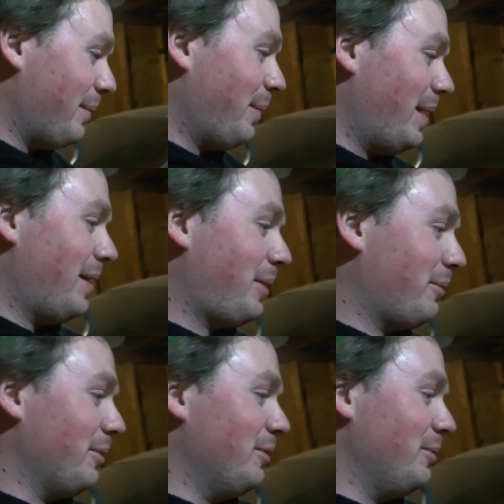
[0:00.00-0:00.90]
went
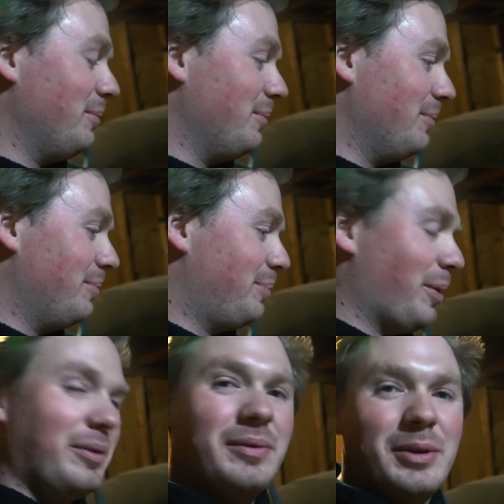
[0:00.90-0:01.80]
through
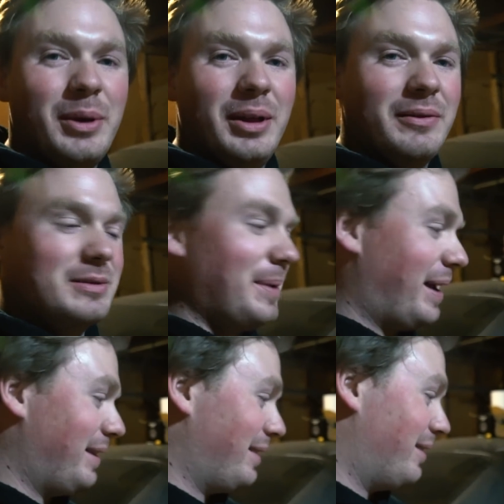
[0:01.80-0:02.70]
both of the coilovers
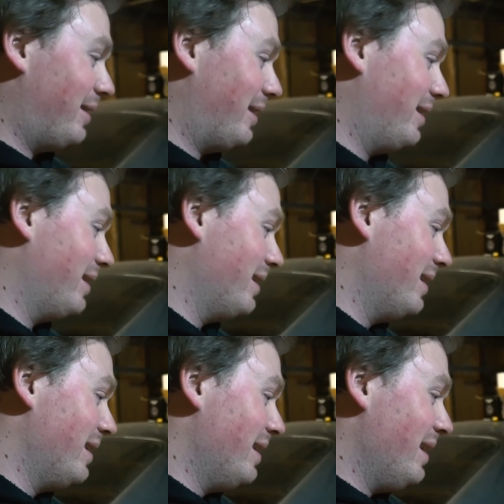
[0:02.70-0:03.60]
back in the car,
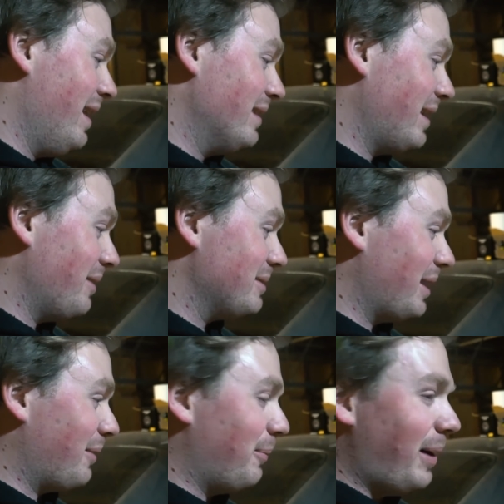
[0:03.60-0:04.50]
and I was
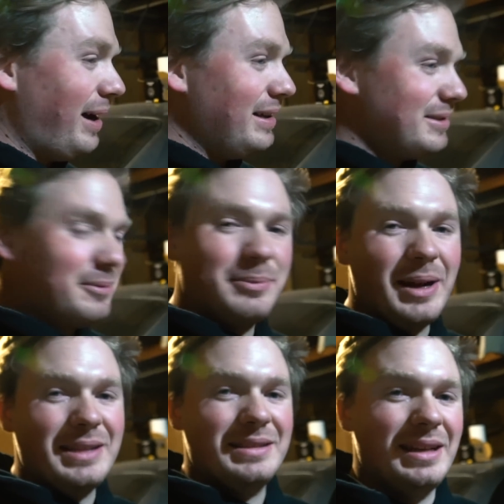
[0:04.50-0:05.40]
like, why is the
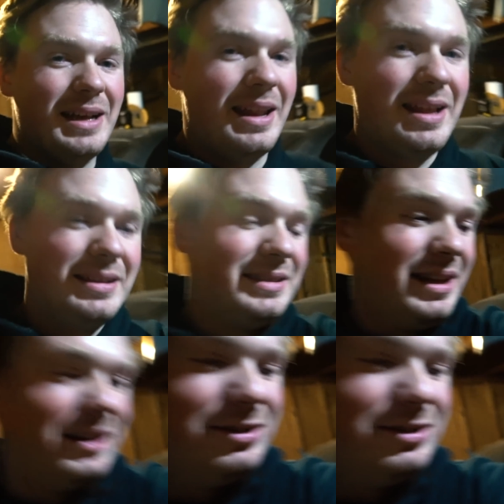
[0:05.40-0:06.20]
right side sitting